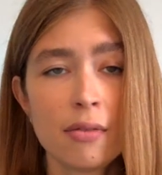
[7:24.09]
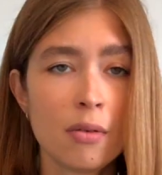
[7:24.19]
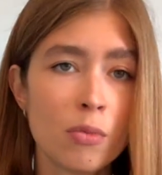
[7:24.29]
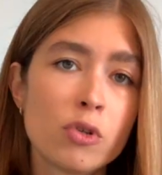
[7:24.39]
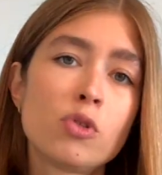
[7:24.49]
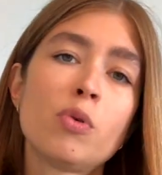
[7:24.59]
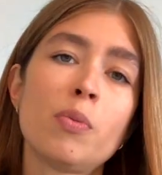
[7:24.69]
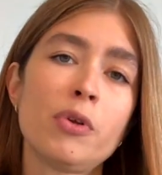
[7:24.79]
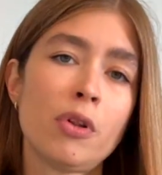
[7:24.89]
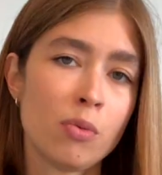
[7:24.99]
the most
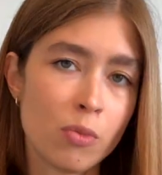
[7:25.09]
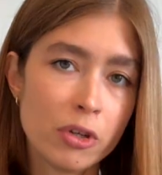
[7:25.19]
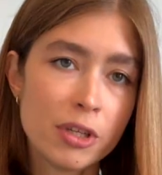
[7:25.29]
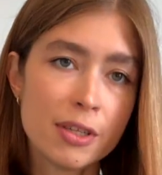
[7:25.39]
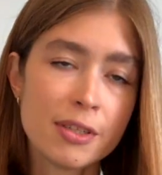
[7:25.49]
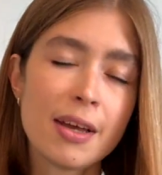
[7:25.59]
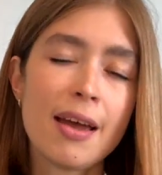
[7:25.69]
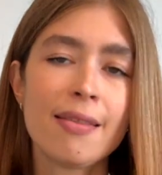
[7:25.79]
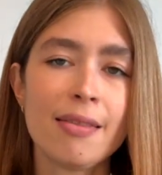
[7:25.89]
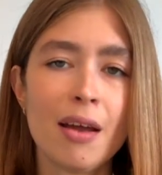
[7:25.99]
popular models,
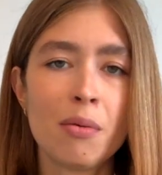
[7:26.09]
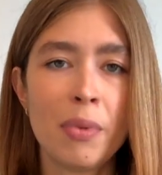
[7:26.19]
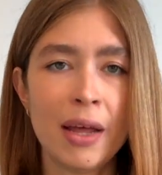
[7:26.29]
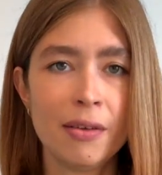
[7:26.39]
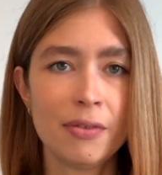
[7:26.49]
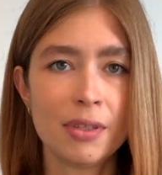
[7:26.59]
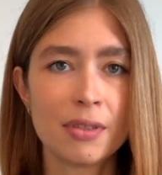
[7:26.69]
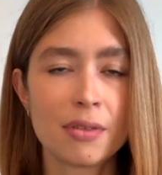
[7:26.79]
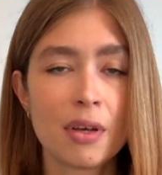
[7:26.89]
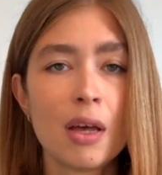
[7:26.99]
and their benefits.